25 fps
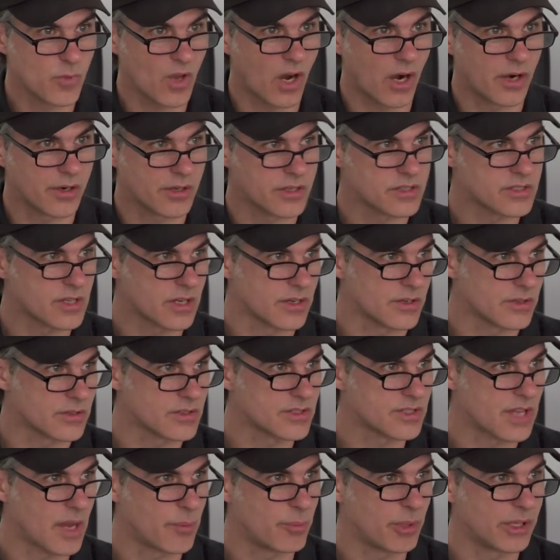artists are
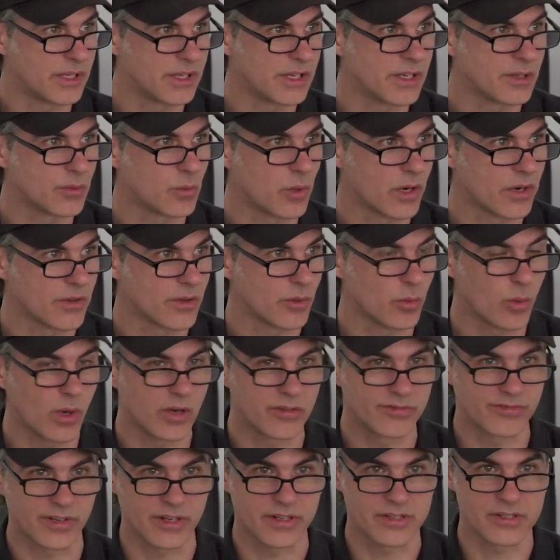stepping in where the
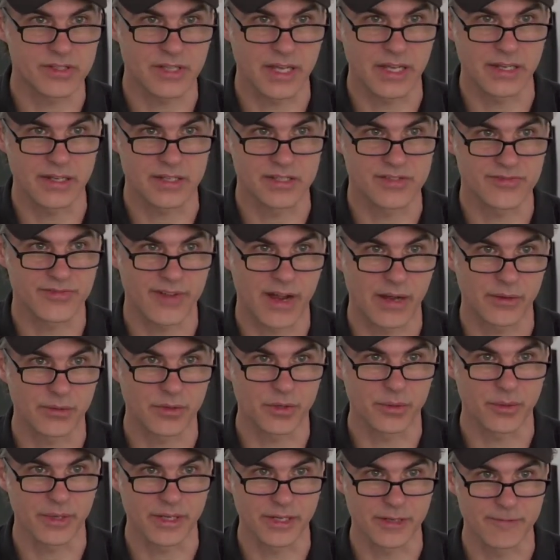welfare state is
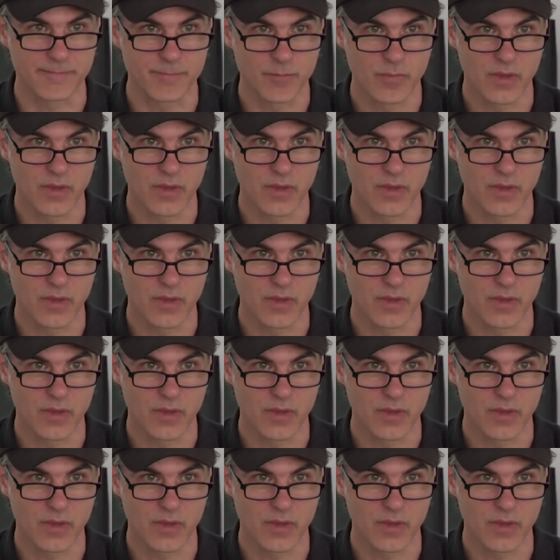foundering.